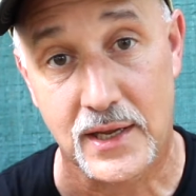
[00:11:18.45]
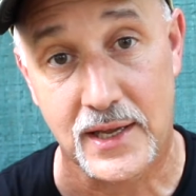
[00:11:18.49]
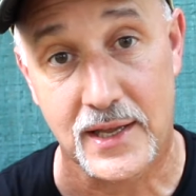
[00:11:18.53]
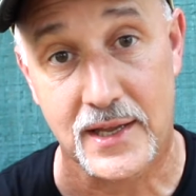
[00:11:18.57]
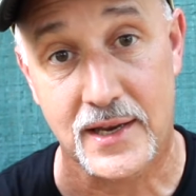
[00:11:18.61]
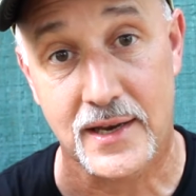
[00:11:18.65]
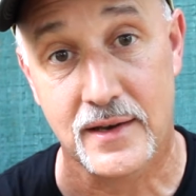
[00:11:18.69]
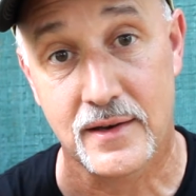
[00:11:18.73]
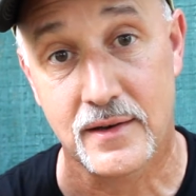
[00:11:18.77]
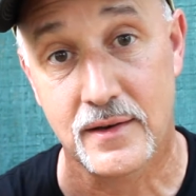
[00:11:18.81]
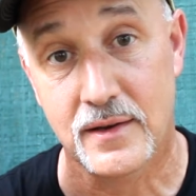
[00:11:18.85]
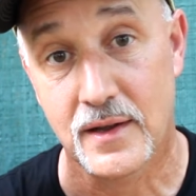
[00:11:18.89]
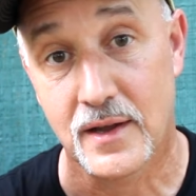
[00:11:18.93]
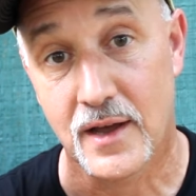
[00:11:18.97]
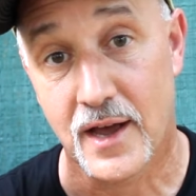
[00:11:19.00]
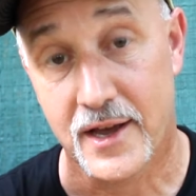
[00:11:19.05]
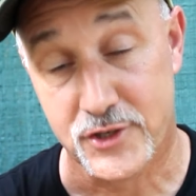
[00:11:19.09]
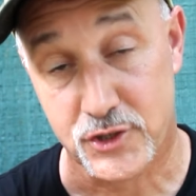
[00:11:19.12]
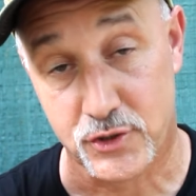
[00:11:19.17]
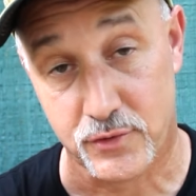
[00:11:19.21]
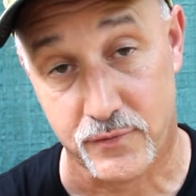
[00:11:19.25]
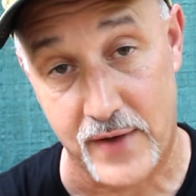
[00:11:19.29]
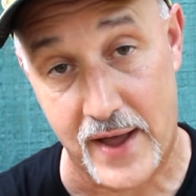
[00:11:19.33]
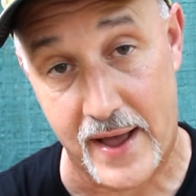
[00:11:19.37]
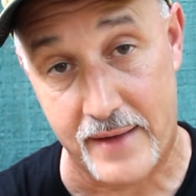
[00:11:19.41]
in a
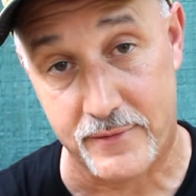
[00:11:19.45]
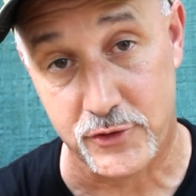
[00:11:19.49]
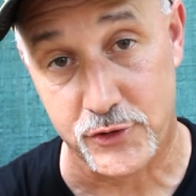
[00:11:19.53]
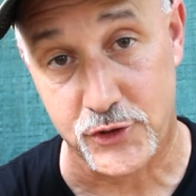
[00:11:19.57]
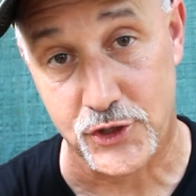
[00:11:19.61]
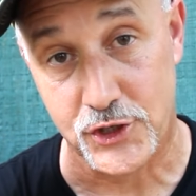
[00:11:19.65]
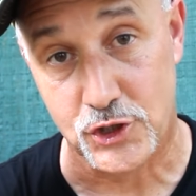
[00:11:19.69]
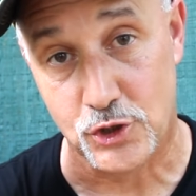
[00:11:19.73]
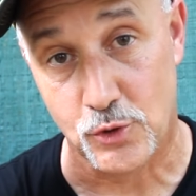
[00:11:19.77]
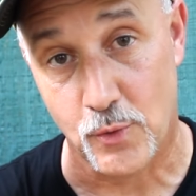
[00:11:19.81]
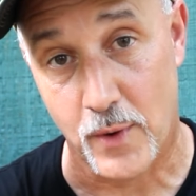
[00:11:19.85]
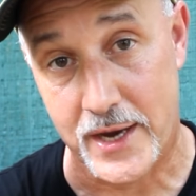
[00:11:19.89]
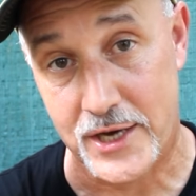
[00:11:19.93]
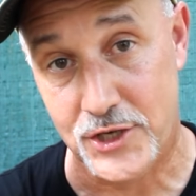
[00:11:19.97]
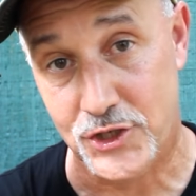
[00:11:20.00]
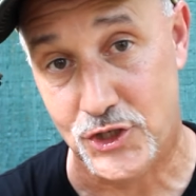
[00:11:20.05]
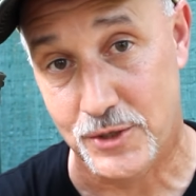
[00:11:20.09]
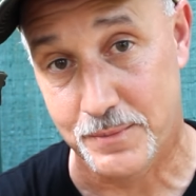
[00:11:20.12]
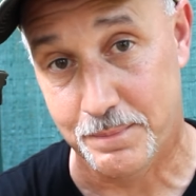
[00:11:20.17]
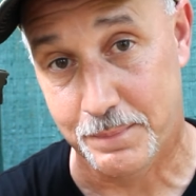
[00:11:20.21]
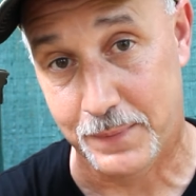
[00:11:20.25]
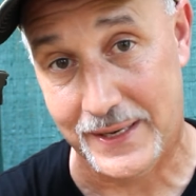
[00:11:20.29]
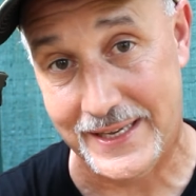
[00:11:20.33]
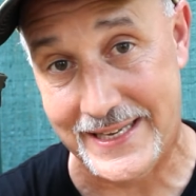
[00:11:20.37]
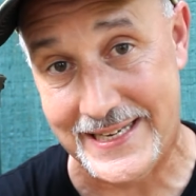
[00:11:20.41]
survival
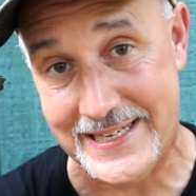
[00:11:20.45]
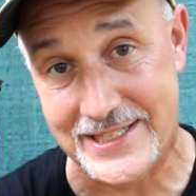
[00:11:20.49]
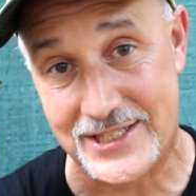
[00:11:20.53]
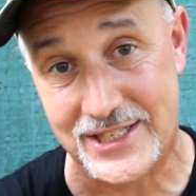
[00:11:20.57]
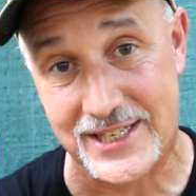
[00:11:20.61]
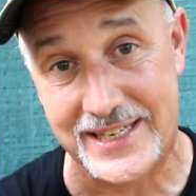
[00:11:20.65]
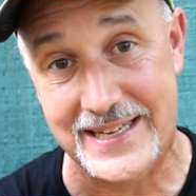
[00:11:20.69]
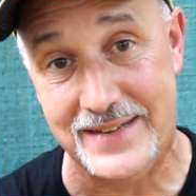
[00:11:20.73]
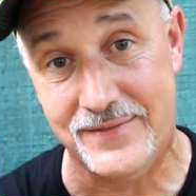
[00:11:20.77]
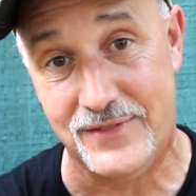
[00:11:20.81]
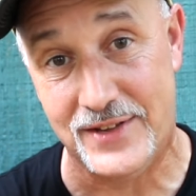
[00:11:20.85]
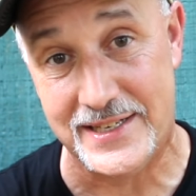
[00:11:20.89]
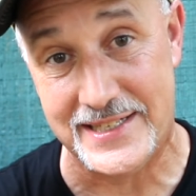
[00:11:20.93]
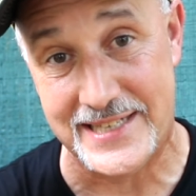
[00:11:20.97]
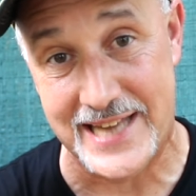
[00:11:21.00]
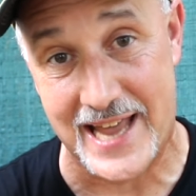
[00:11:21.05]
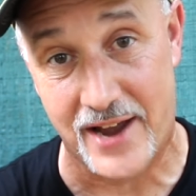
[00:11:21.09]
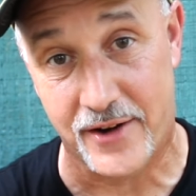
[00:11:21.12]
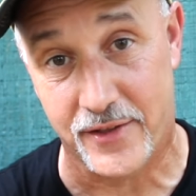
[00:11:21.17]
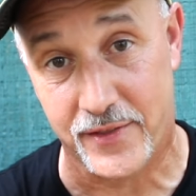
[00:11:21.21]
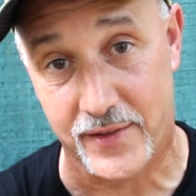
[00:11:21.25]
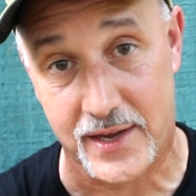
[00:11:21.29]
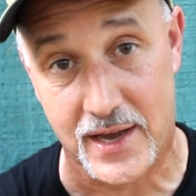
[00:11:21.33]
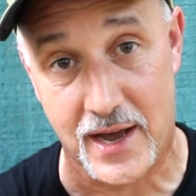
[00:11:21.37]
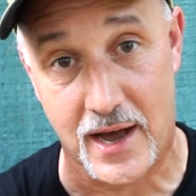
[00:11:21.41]
situation, please leave it
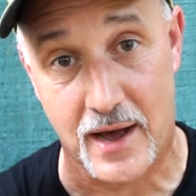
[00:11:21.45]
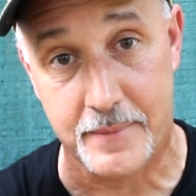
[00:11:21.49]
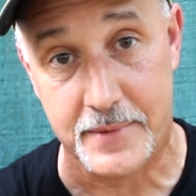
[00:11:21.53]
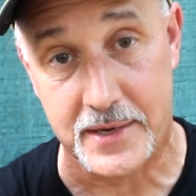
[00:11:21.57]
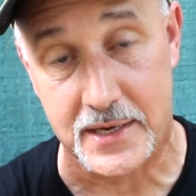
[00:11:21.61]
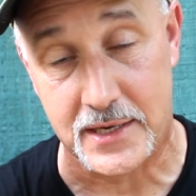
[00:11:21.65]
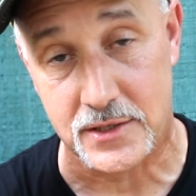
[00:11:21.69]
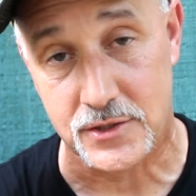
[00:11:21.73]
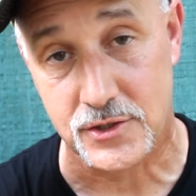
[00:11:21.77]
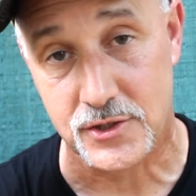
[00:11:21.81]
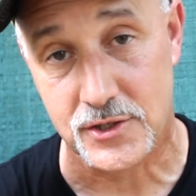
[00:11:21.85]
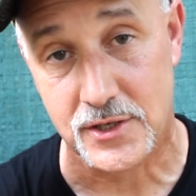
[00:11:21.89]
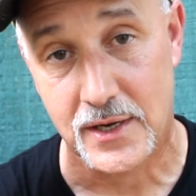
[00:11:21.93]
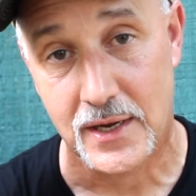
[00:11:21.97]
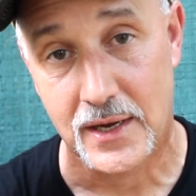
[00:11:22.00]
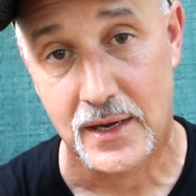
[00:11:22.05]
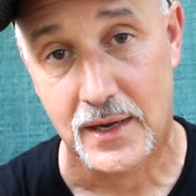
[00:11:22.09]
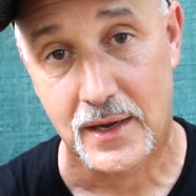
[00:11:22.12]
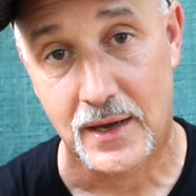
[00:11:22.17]
down in the comments.